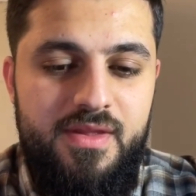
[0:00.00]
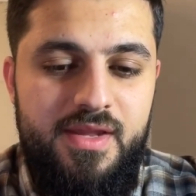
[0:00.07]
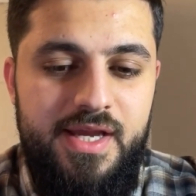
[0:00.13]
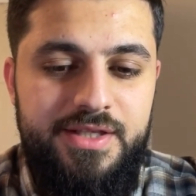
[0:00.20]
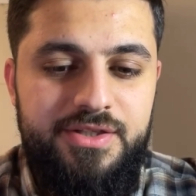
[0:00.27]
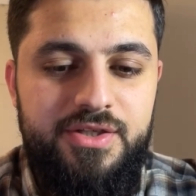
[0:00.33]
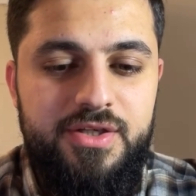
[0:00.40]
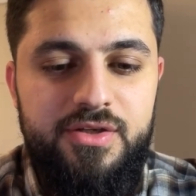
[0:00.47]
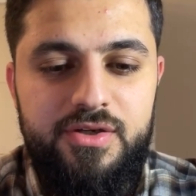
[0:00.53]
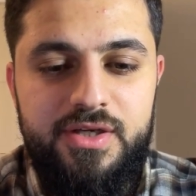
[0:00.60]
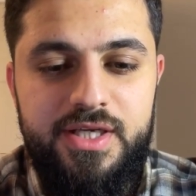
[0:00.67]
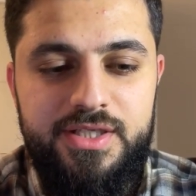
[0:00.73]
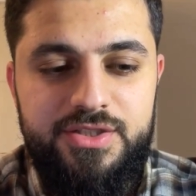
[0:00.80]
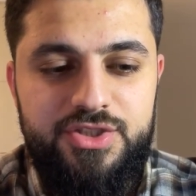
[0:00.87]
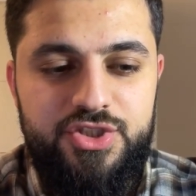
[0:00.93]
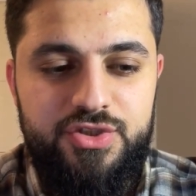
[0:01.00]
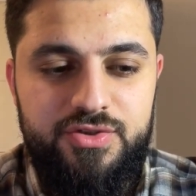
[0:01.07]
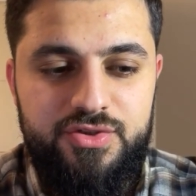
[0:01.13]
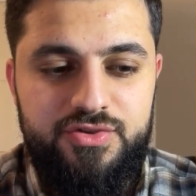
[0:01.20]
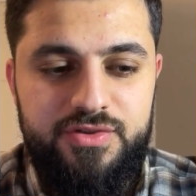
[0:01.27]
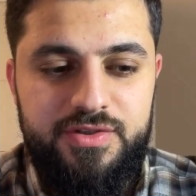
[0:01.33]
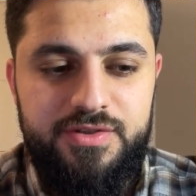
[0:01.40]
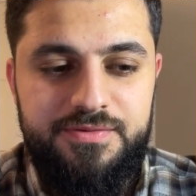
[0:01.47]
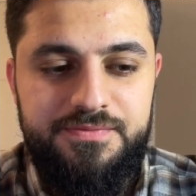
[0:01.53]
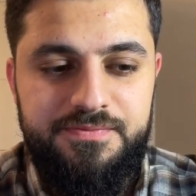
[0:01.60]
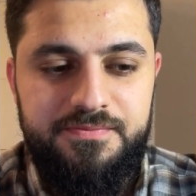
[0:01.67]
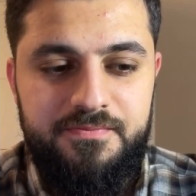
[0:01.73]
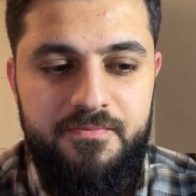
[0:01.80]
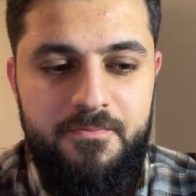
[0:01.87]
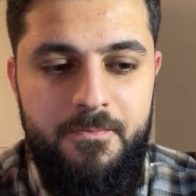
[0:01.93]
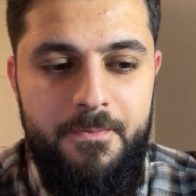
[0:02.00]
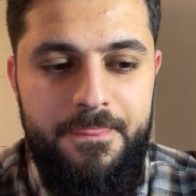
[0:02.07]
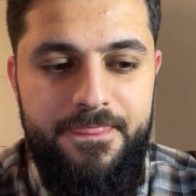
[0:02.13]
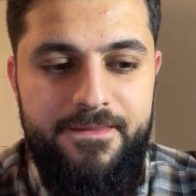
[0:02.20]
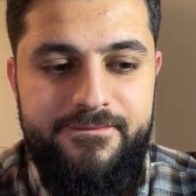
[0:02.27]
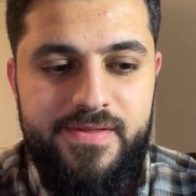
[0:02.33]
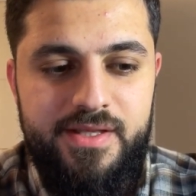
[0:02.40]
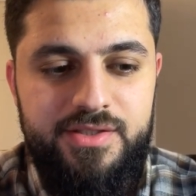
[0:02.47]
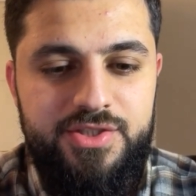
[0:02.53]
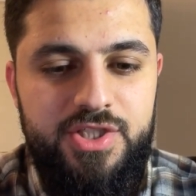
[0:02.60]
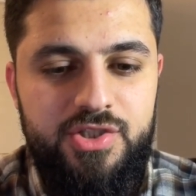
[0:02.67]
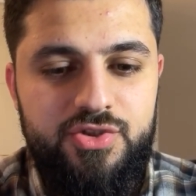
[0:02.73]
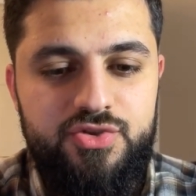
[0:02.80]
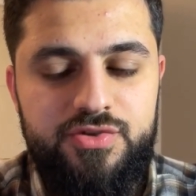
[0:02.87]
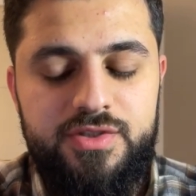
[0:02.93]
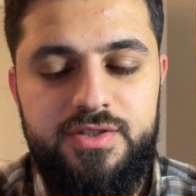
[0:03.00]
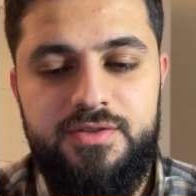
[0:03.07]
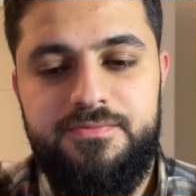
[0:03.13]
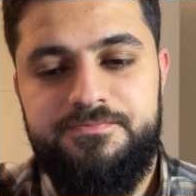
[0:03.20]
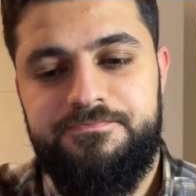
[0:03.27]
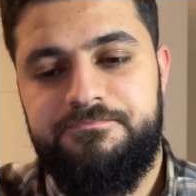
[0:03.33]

And you can look at children. Children,